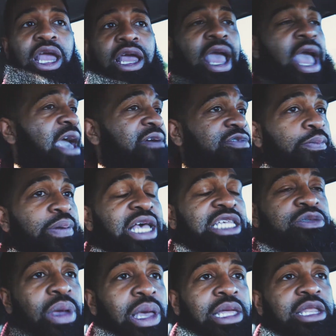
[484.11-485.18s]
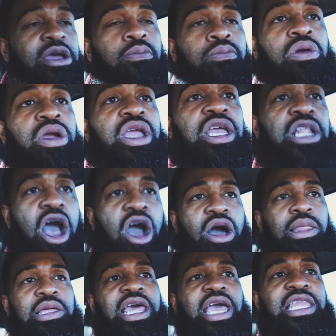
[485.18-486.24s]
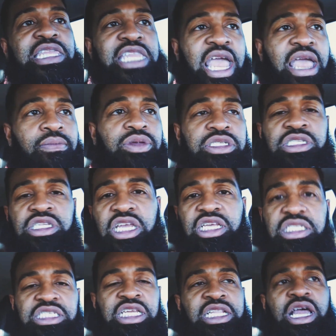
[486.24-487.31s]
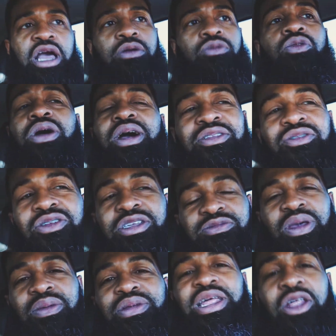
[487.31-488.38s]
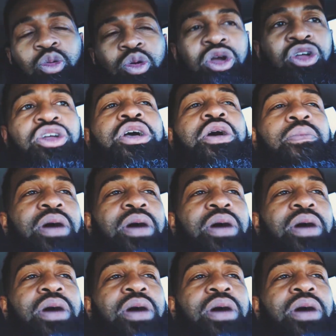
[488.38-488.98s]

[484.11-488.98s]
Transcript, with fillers: have the possibility of bringing all of that damagedness and well, I know that's maybe not a word,